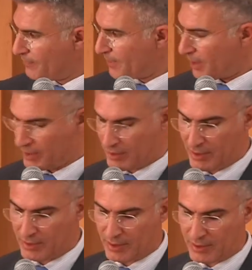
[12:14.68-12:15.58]
Her
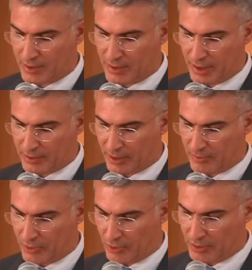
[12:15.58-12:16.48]
Excellency Cecilia
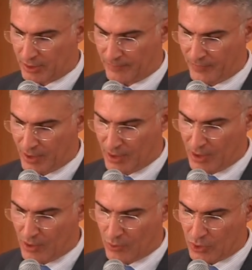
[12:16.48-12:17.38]
Tart-Pirotta,
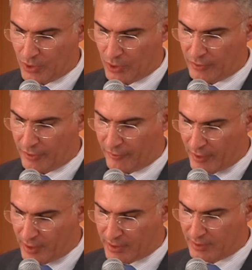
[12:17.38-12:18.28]
was one of the
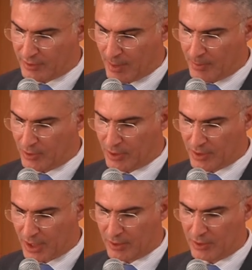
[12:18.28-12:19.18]
first Deputy
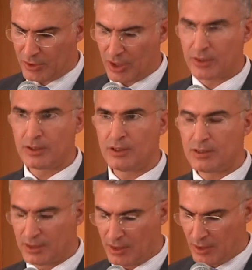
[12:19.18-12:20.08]
Secretary
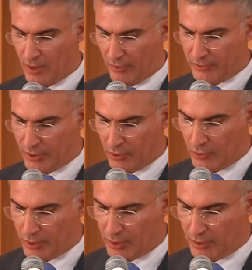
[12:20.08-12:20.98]
Generals of the
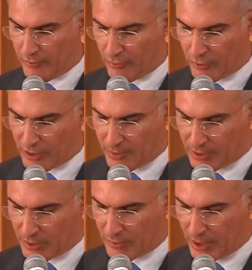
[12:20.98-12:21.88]
Union for the
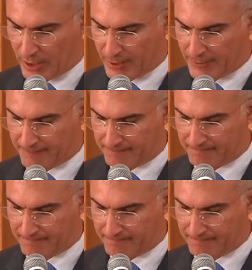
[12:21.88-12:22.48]
Mediterranean.